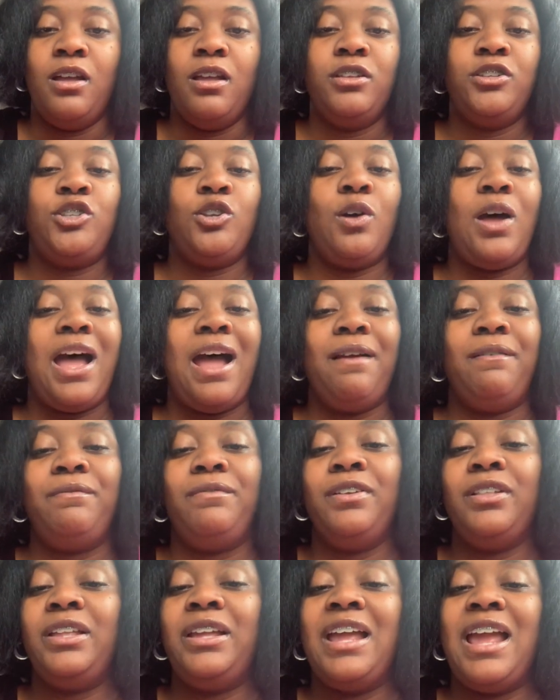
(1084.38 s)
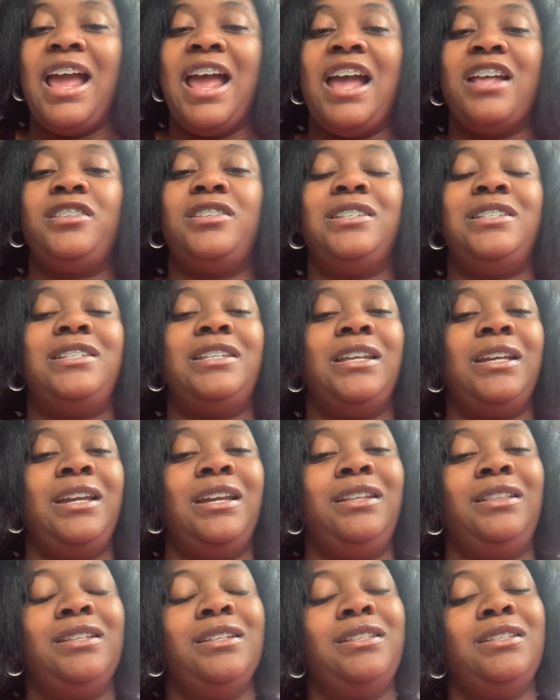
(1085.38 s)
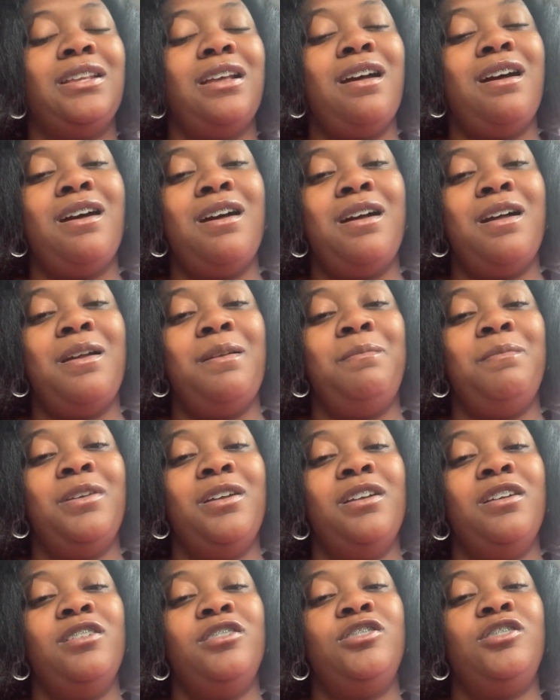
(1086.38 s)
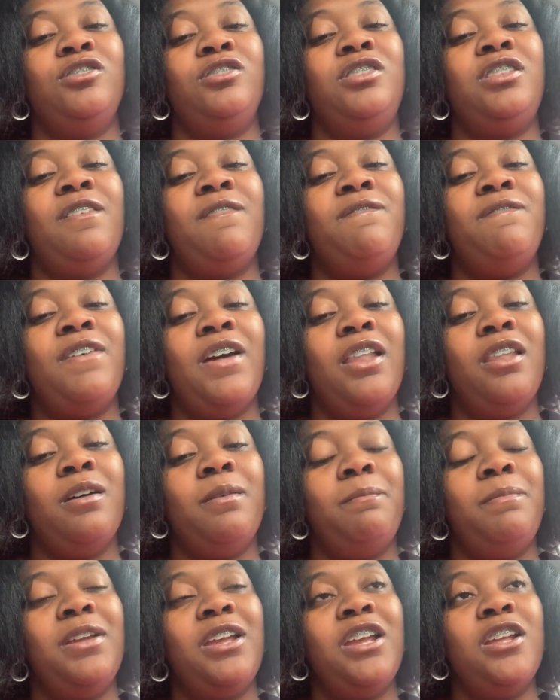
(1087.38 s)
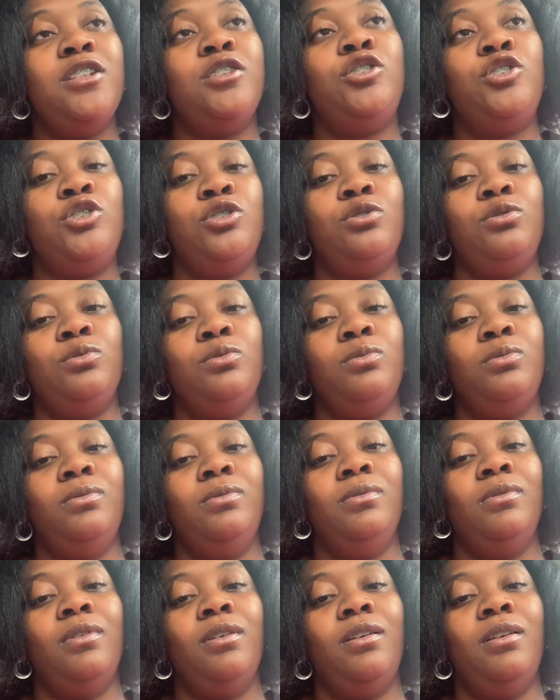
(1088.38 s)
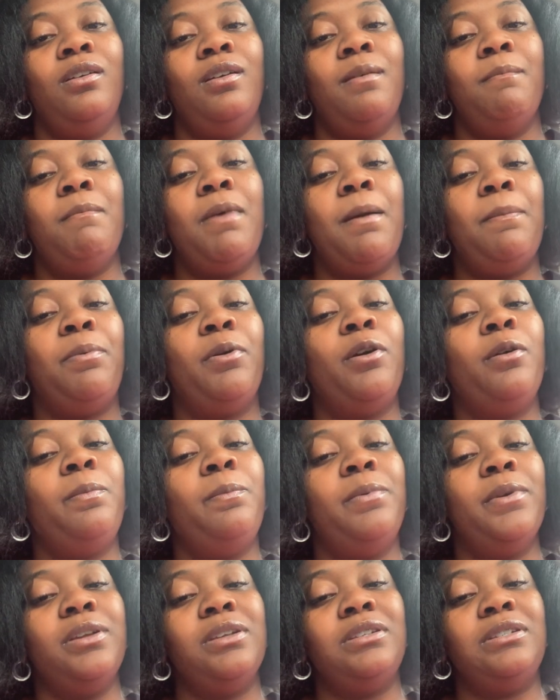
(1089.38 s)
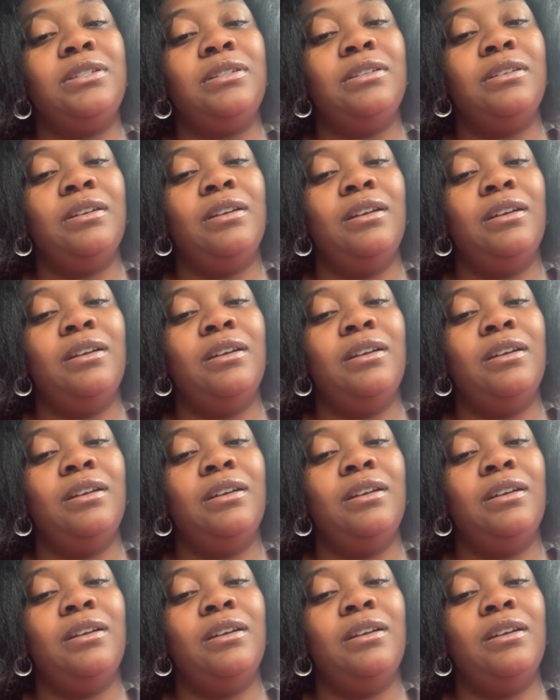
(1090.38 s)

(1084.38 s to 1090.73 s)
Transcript: So I really had to take the time to develop into my purpose.